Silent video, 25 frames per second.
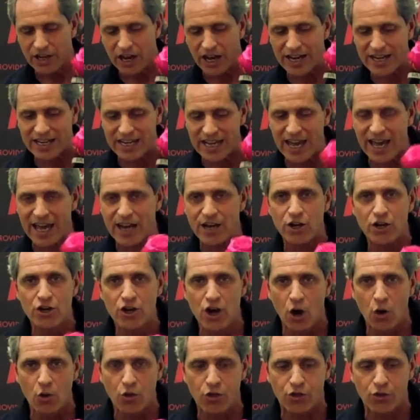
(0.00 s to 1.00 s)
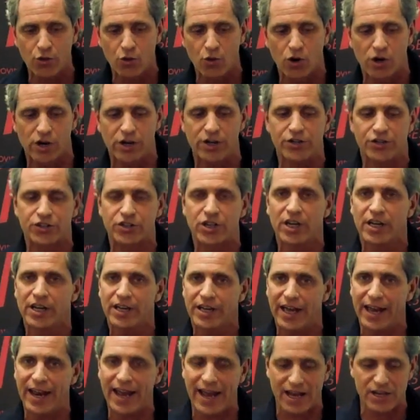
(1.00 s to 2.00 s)
Again, no thorns.
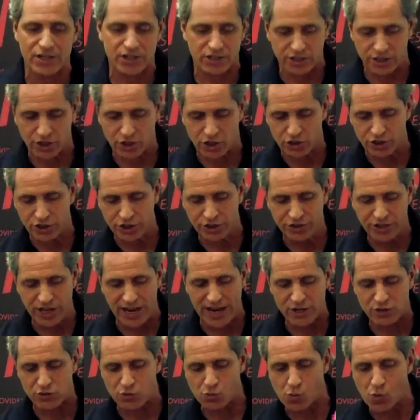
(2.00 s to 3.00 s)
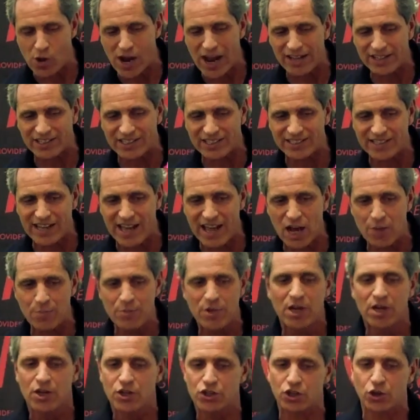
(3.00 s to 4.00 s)
It has the nice red
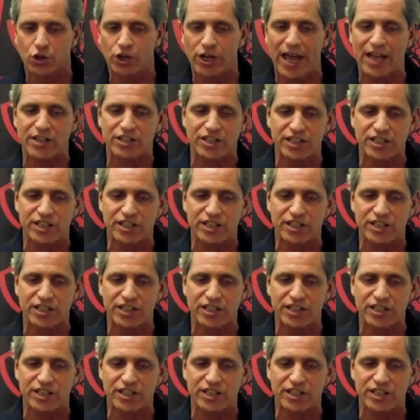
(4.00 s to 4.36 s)
stem, so it has